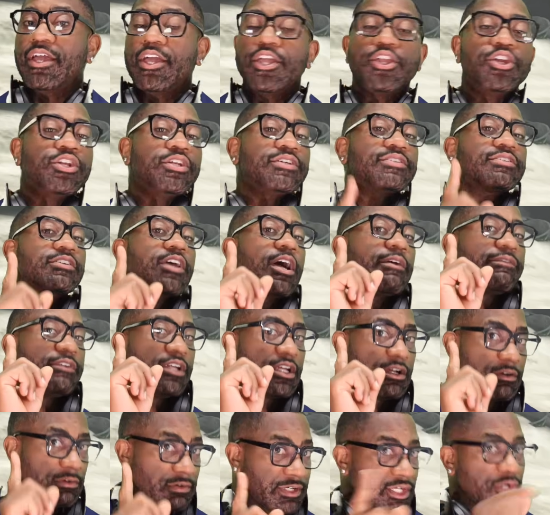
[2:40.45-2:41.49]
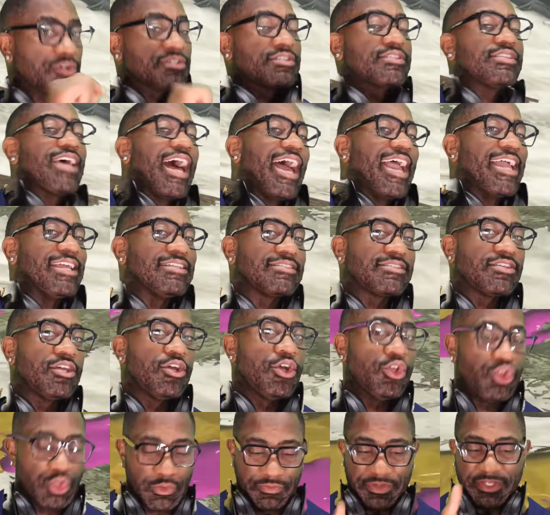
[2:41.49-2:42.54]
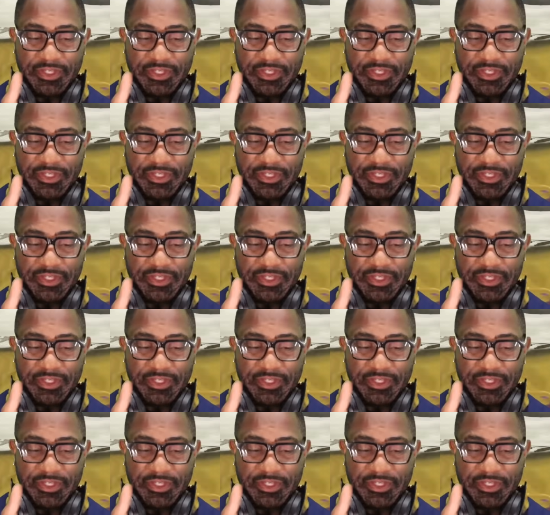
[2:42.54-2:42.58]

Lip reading: you're discovering real science through